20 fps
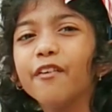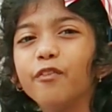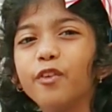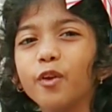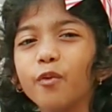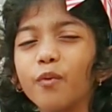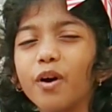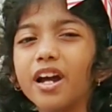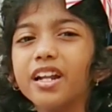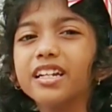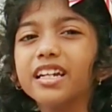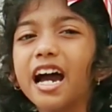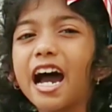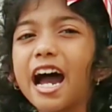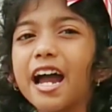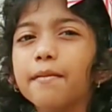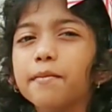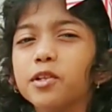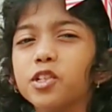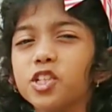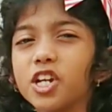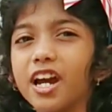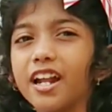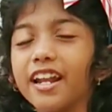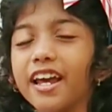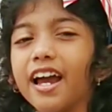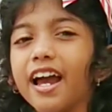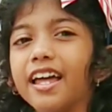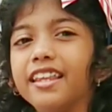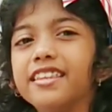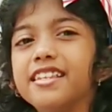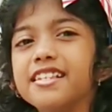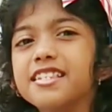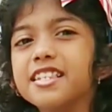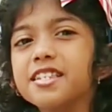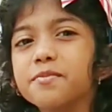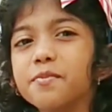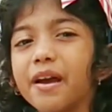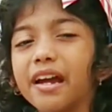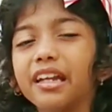everyone, I'm Ishana and
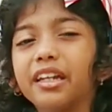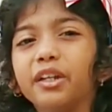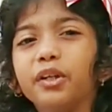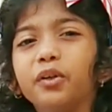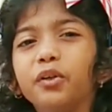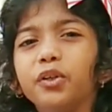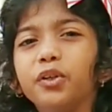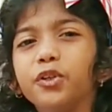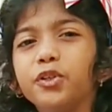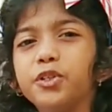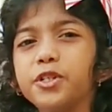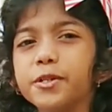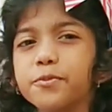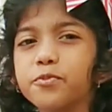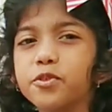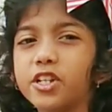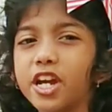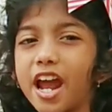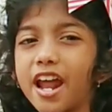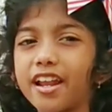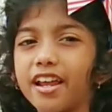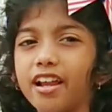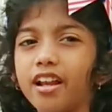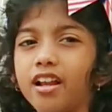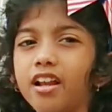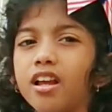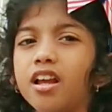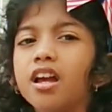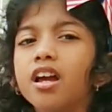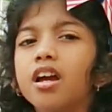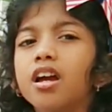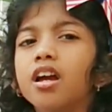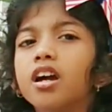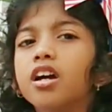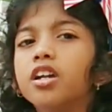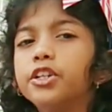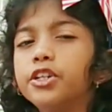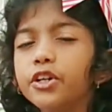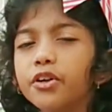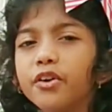this is my new YouTube channel.
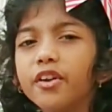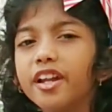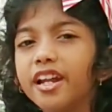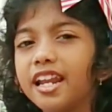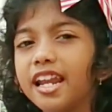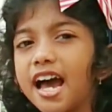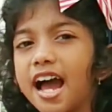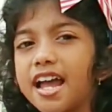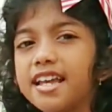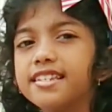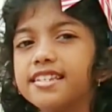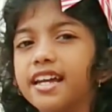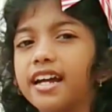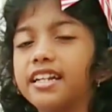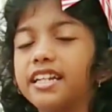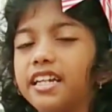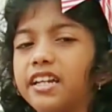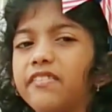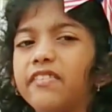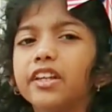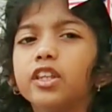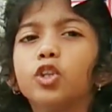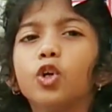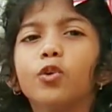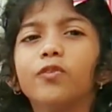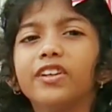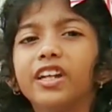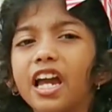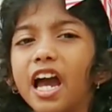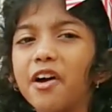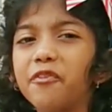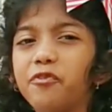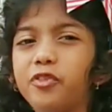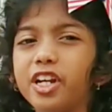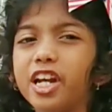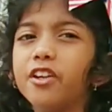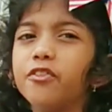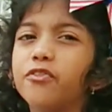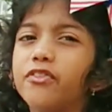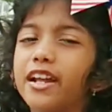Do you realize that even though we have
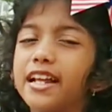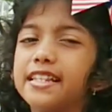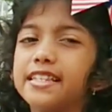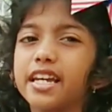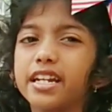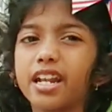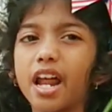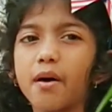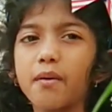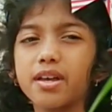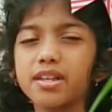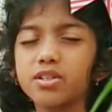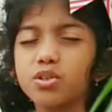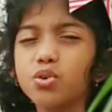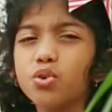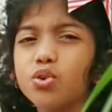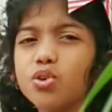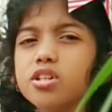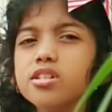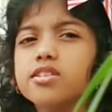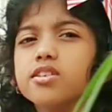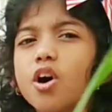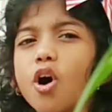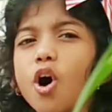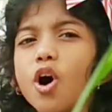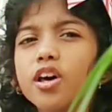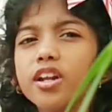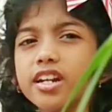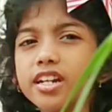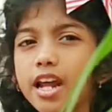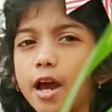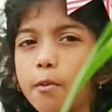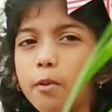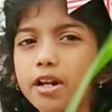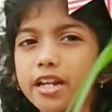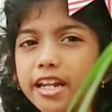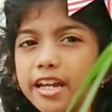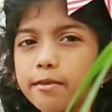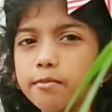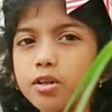real friends at our schools or in
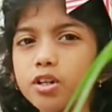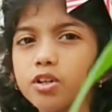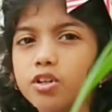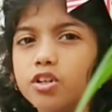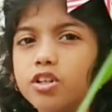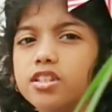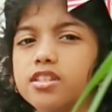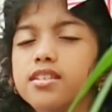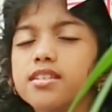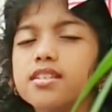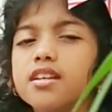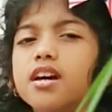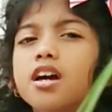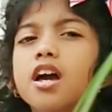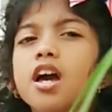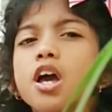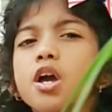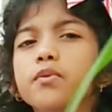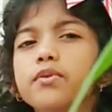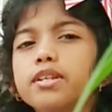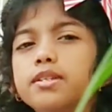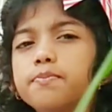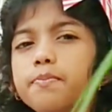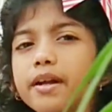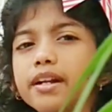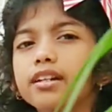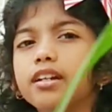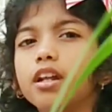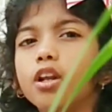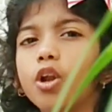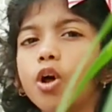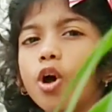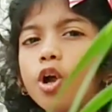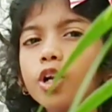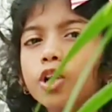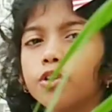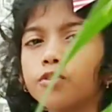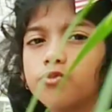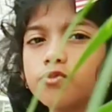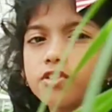our neighborhoods, we spend a
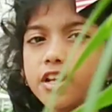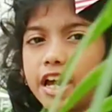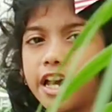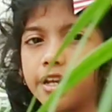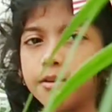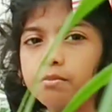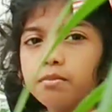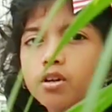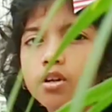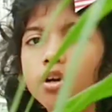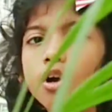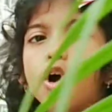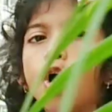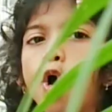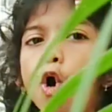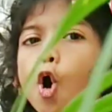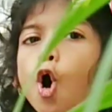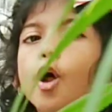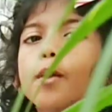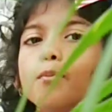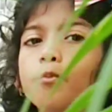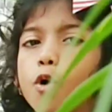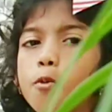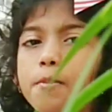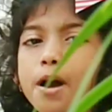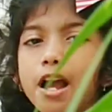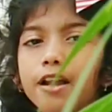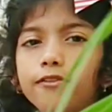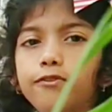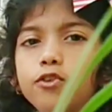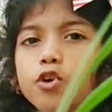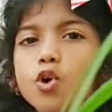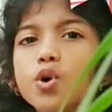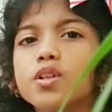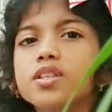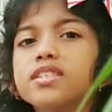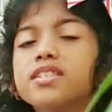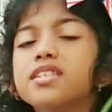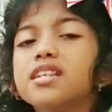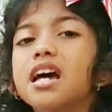lot of time on mobile
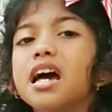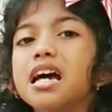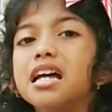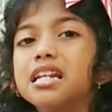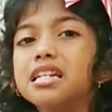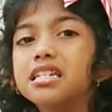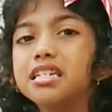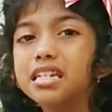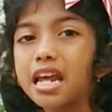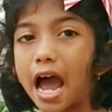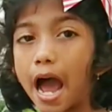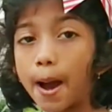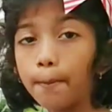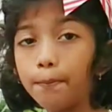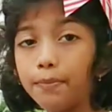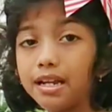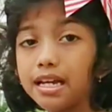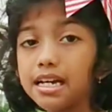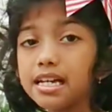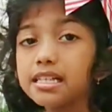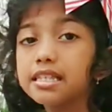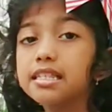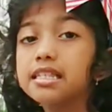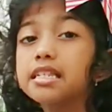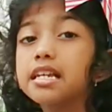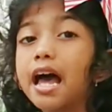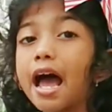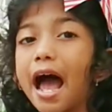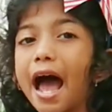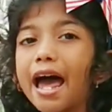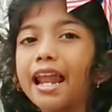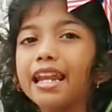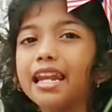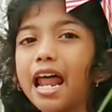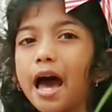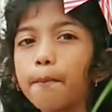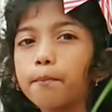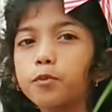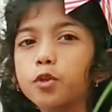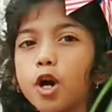phones, tablets
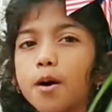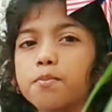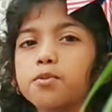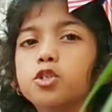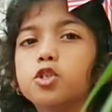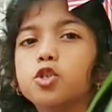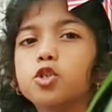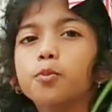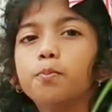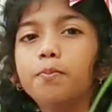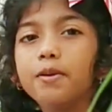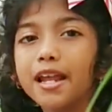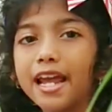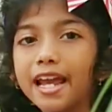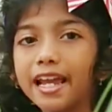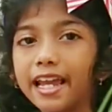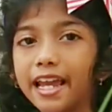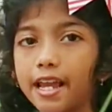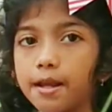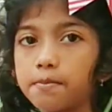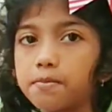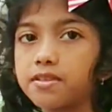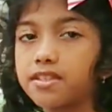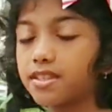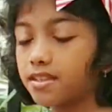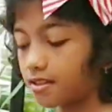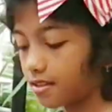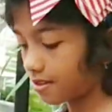and laptops to play games.